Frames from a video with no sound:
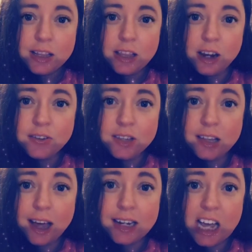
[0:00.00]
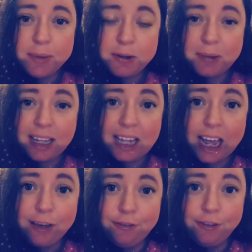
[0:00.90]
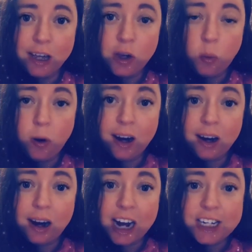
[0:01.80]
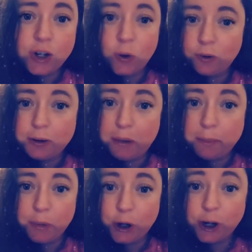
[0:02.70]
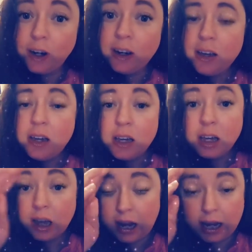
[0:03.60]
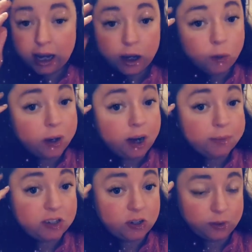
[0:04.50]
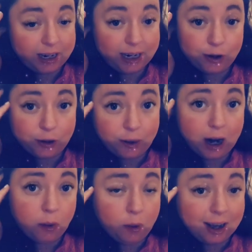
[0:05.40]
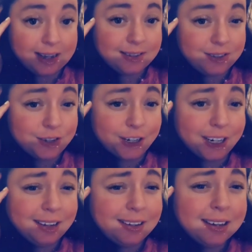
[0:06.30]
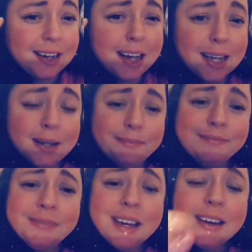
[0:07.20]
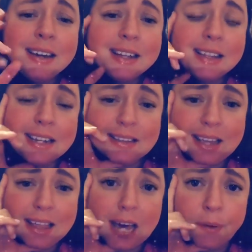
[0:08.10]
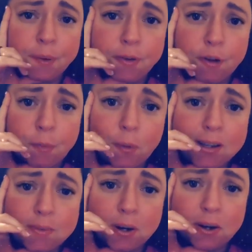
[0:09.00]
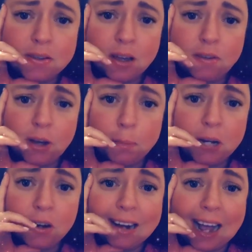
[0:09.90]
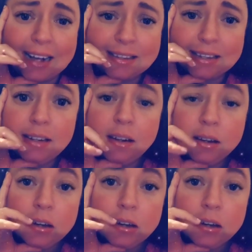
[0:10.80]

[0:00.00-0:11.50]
There's a lot of time in my life where I don't remember what I was doing or where I was, or things like that. One of them was when I was on valpuric acid.